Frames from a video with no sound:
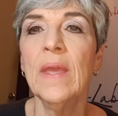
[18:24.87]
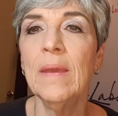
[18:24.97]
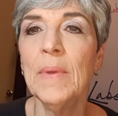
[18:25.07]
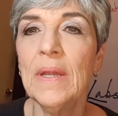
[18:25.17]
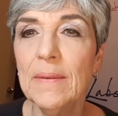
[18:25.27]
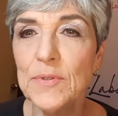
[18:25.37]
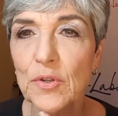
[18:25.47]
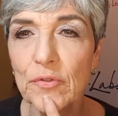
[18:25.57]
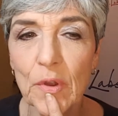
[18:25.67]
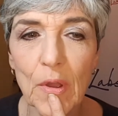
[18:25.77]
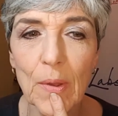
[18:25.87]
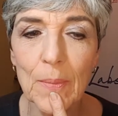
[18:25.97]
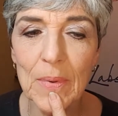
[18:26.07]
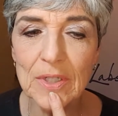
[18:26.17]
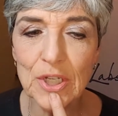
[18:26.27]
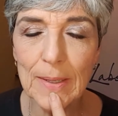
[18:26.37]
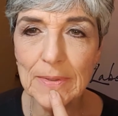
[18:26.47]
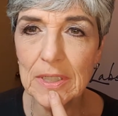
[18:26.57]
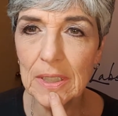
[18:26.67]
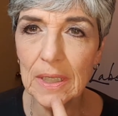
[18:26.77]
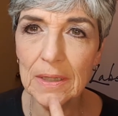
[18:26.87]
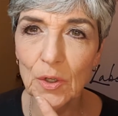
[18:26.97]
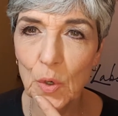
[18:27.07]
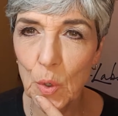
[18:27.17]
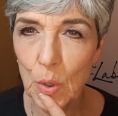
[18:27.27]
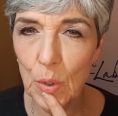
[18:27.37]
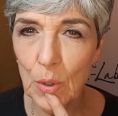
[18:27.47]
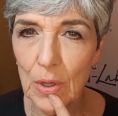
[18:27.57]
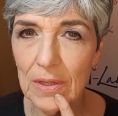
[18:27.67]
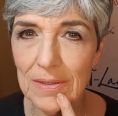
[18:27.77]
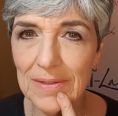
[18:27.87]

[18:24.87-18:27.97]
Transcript: And my lips are from my chapstick and the coral